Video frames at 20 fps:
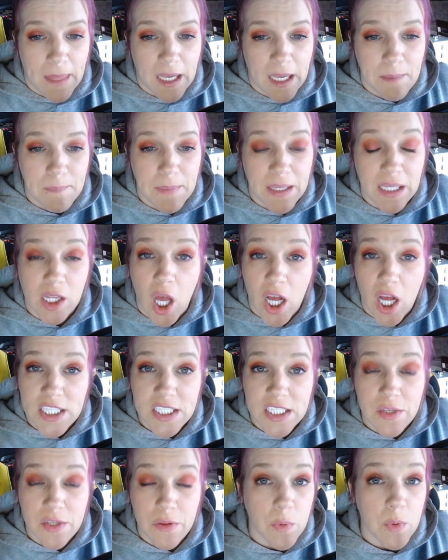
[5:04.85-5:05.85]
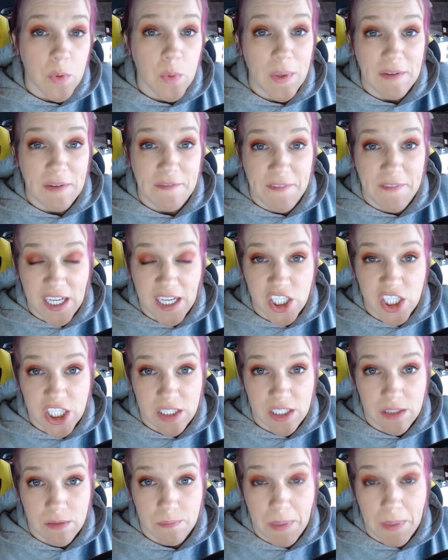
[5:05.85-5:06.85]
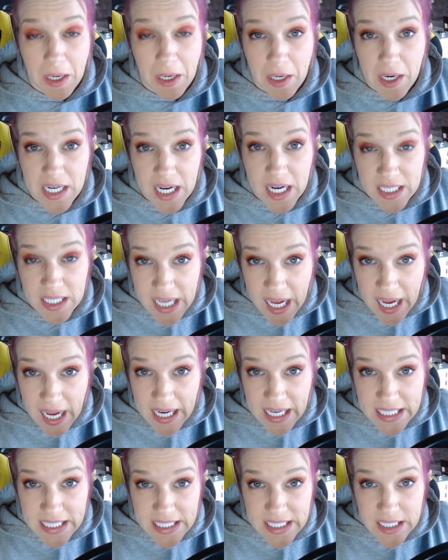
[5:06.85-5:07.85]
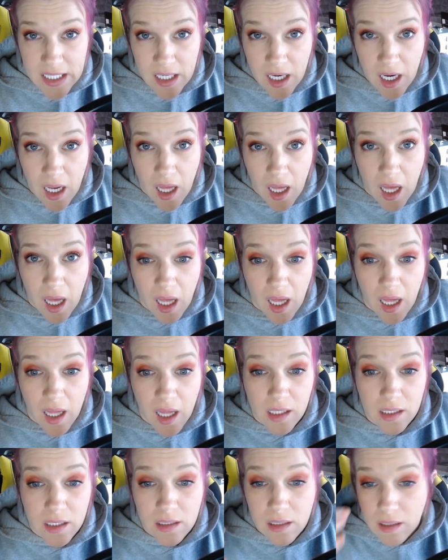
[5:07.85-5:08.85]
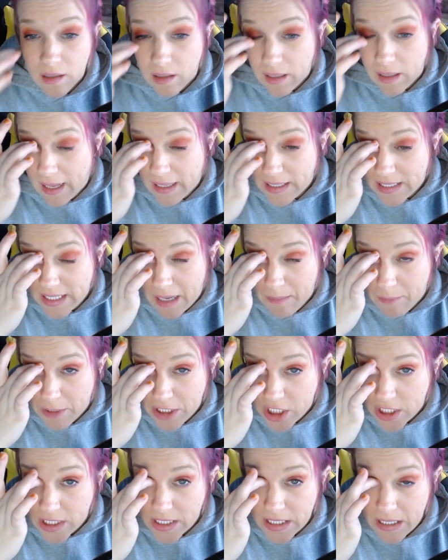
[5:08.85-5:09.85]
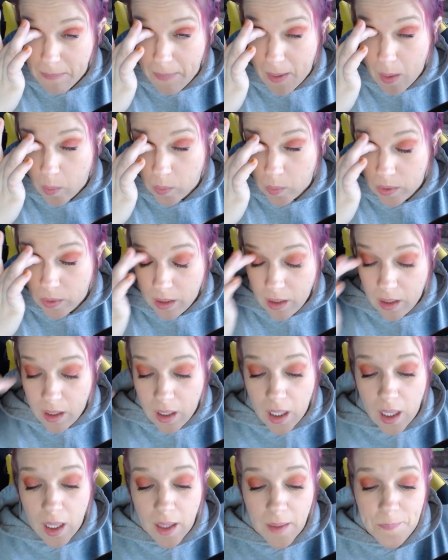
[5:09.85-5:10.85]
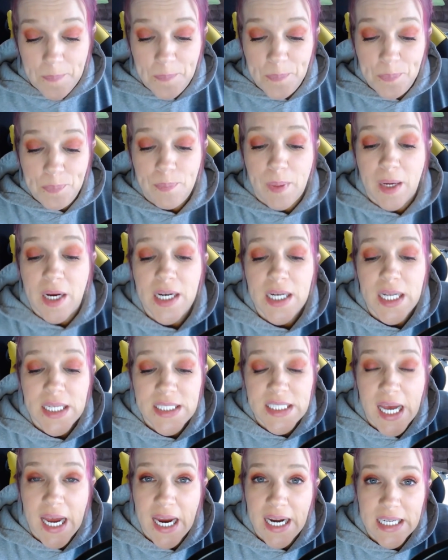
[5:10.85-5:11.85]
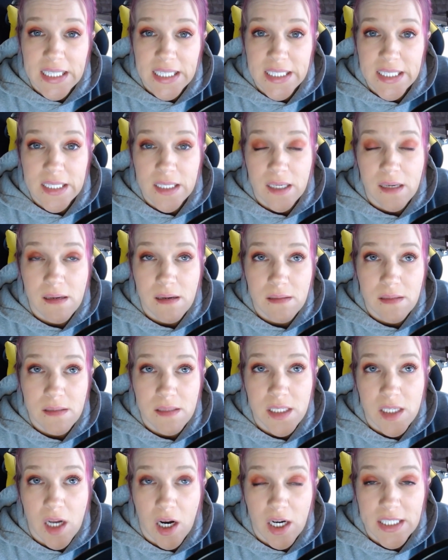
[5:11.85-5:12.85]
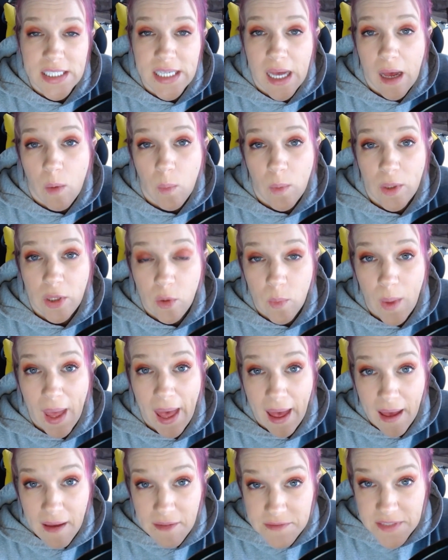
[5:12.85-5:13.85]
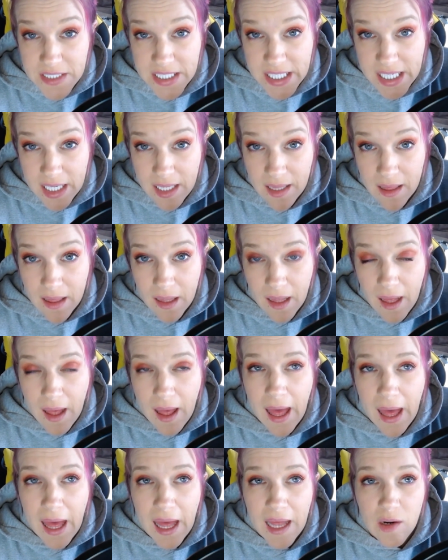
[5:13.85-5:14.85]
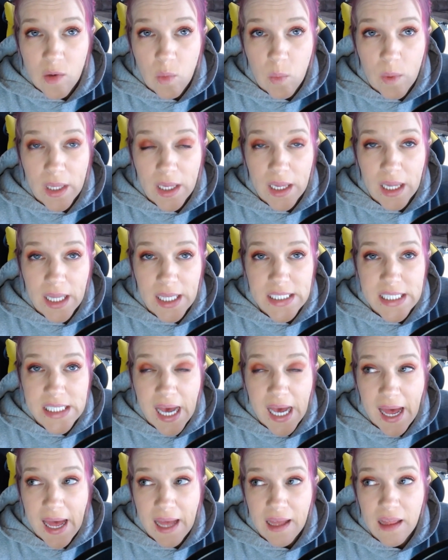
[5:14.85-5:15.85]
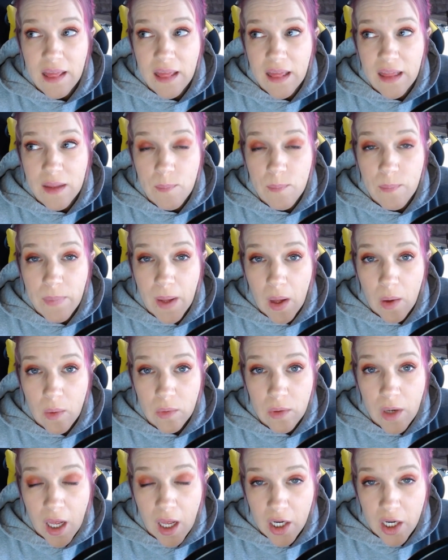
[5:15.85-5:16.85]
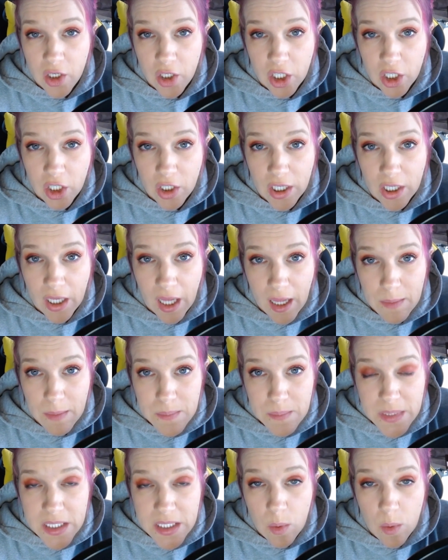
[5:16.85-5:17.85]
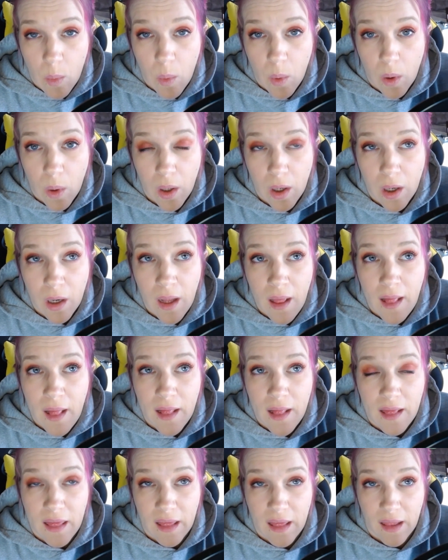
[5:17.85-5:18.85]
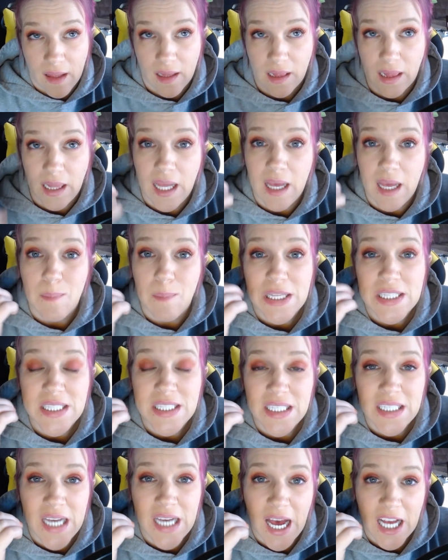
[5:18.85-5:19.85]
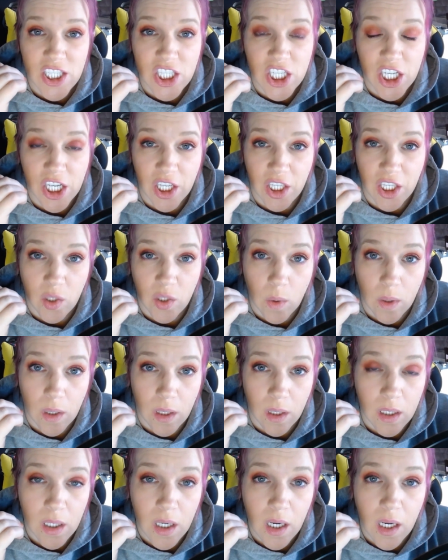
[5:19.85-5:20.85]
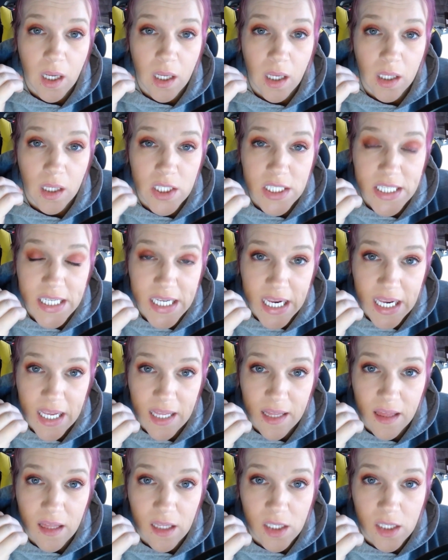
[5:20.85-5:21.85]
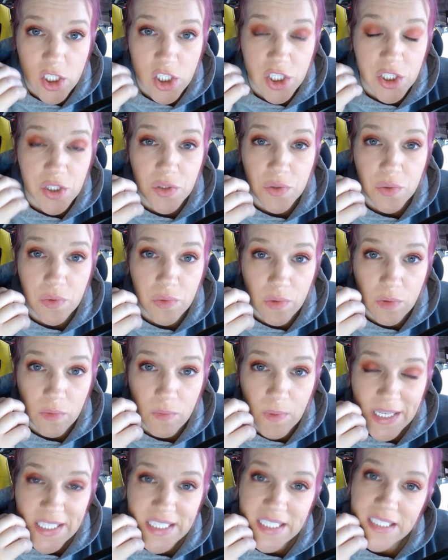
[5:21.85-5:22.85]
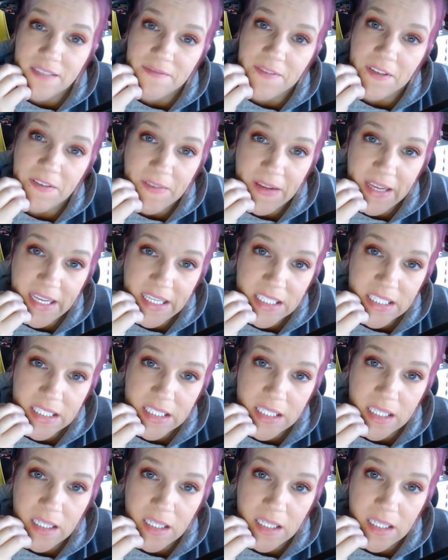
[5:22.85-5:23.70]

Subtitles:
can be lost through infection, periodontitis, that damages the bone. Periodontitis starts out when you have teeth and will attack the bone under your gums or the ligaments attaching your teeth to the rest of your face,